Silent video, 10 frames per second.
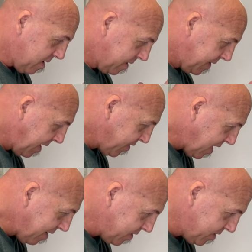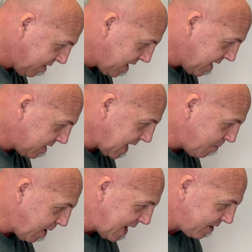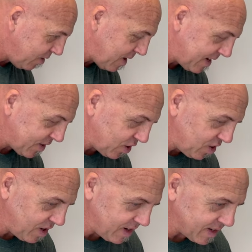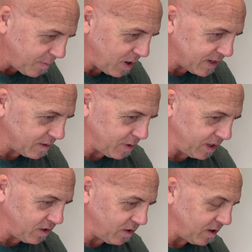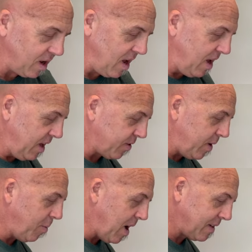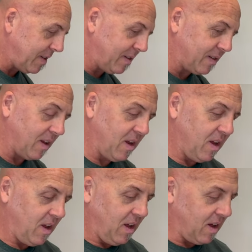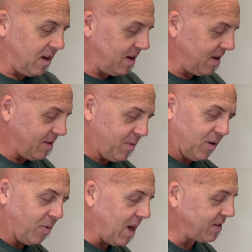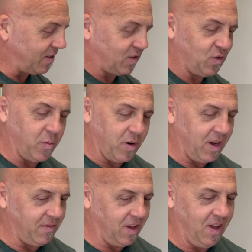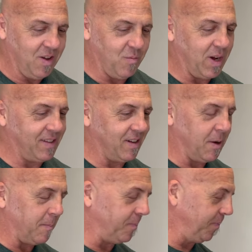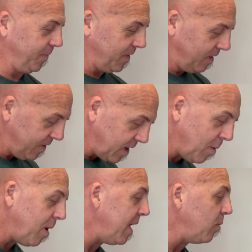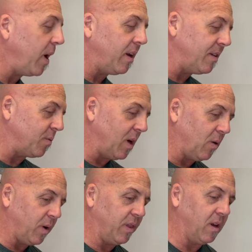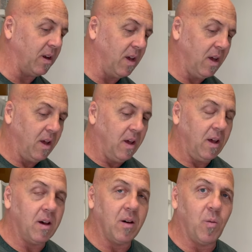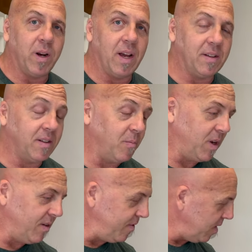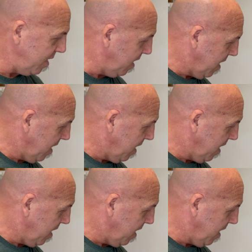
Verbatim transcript: Safe travels, you guys. I packed you as good as I possibly could. Three boxes. Uh, the middle box is super heavy, but um, the combined weight is well within uh, what I submitted for.